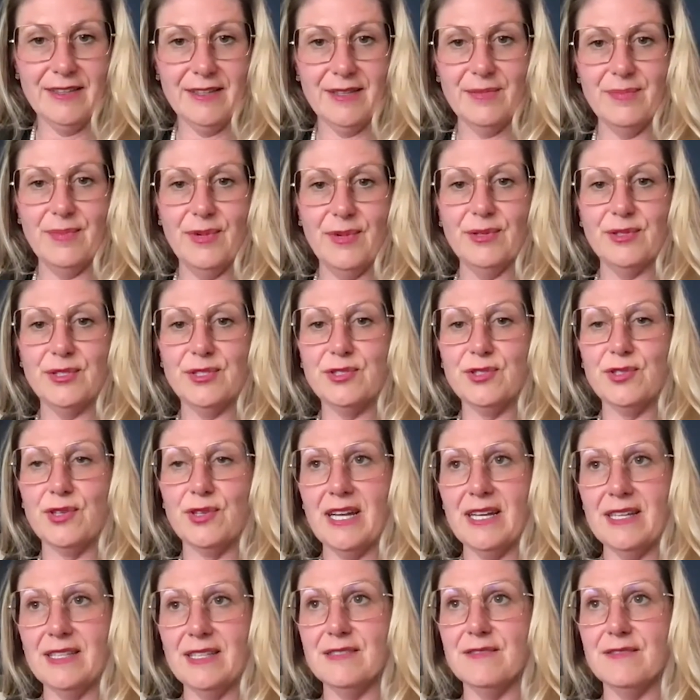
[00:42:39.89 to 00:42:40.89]
the most
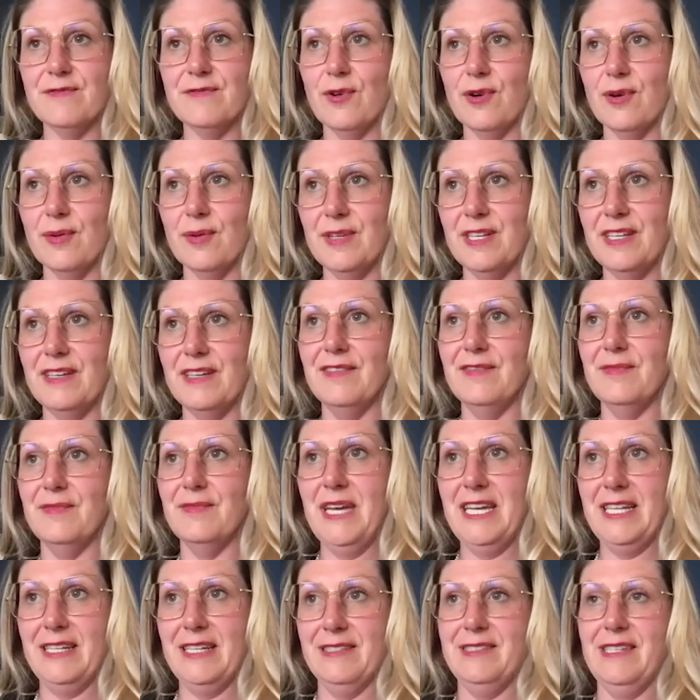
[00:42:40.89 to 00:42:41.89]
transformative
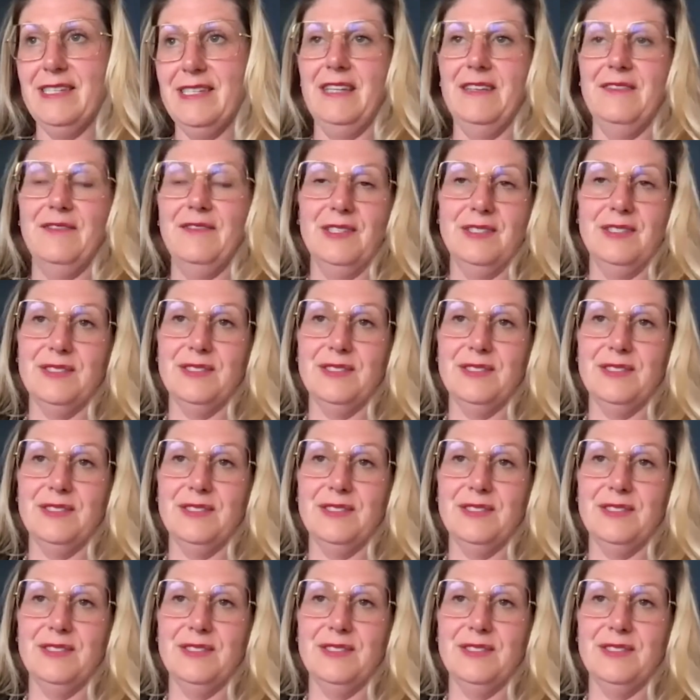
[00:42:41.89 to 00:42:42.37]
meditative.